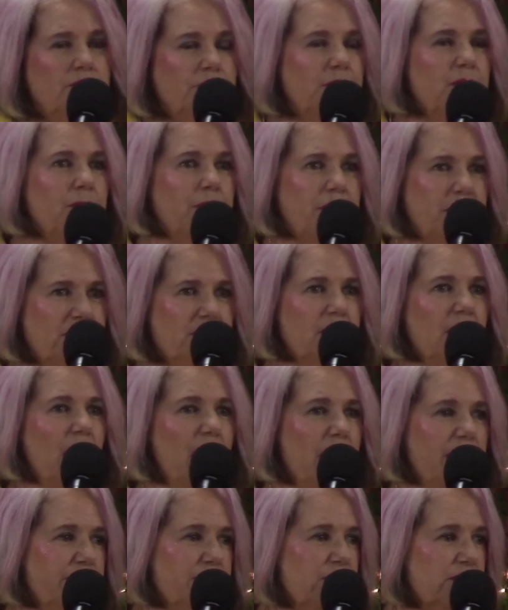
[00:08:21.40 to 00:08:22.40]
people's
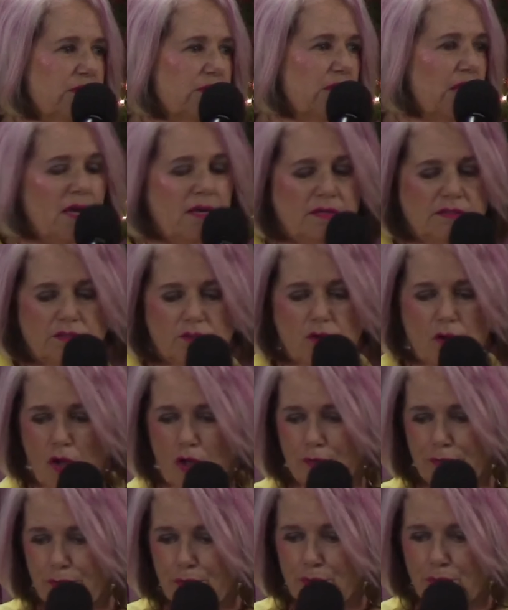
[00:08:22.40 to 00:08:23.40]
lives. And it's
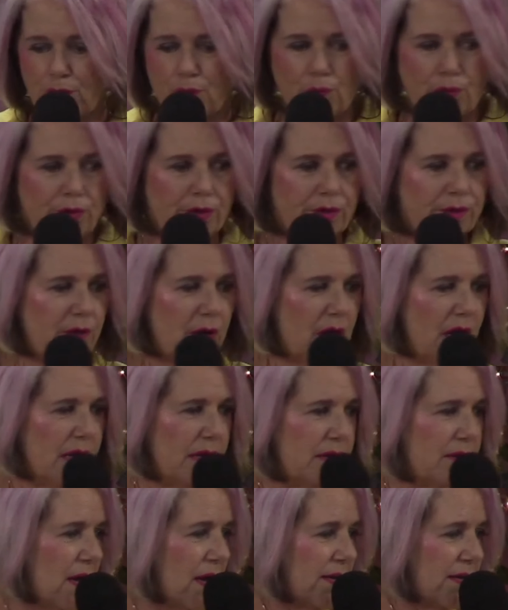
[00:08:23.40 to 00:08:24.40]
all through the Word of
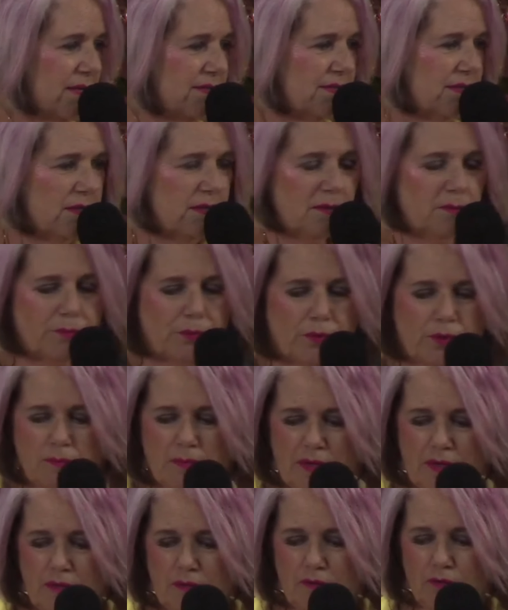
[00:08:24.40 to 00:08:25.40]
God. I guess I didn't bring
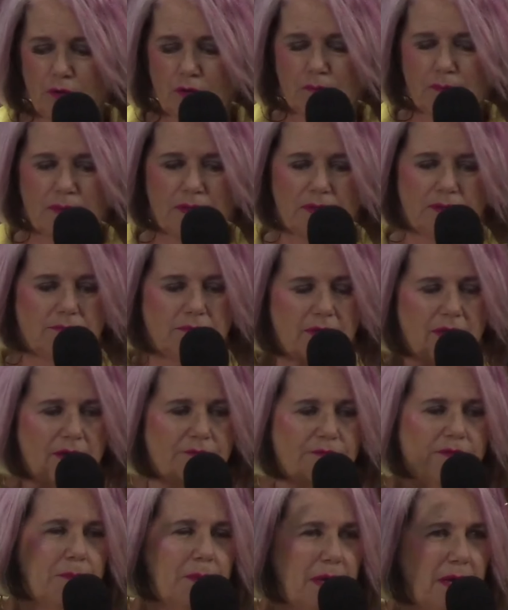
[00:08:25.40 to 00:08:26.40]
my great big
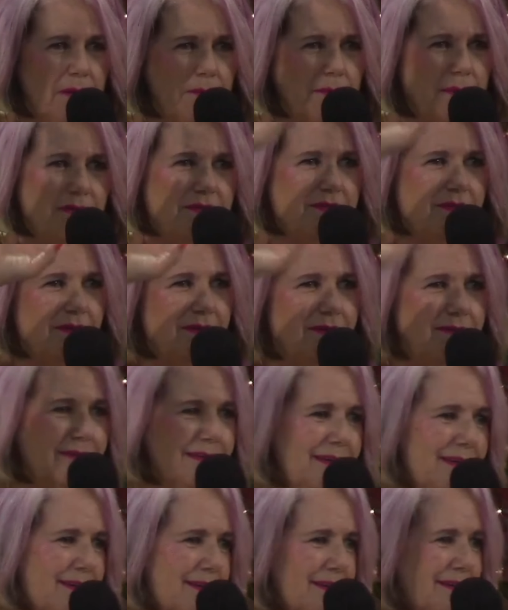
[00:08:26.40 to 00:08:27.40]
heavy Bible to
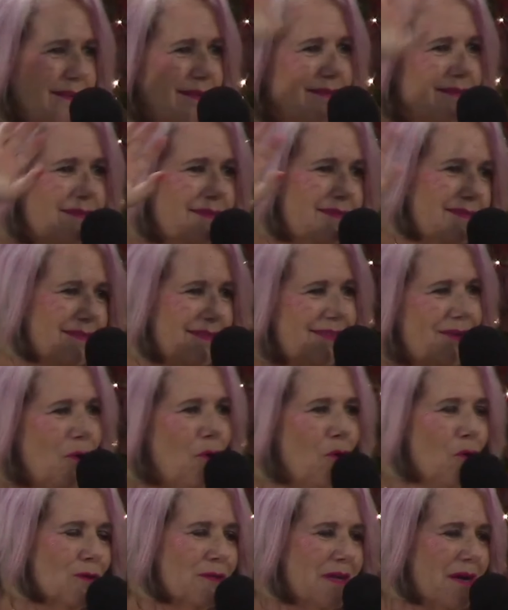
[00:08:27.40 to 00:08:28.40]

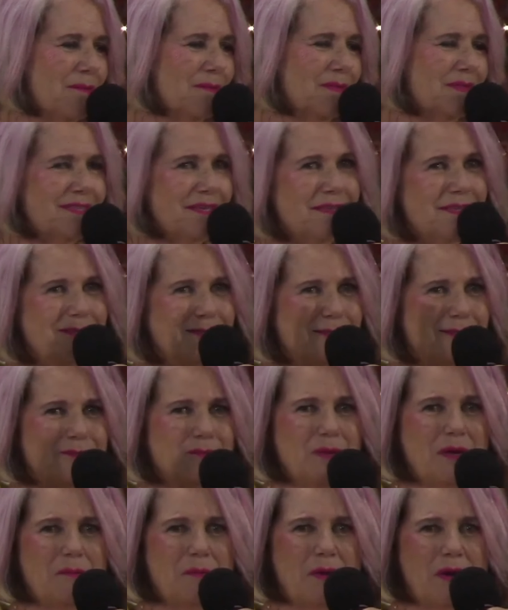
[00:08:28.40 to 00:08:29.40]
hold out and say, This is
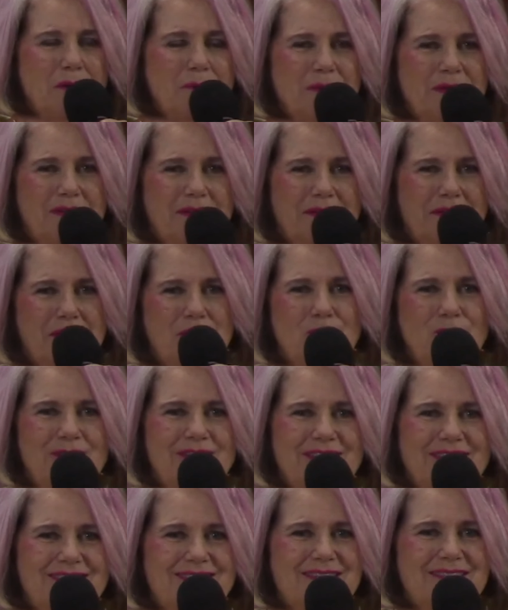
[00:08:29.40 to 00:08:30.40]
my Bible. I am
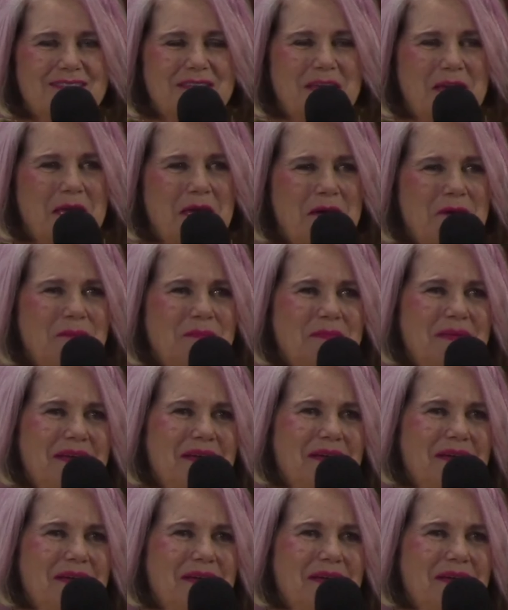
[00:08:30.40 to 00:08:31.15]
what it says I am.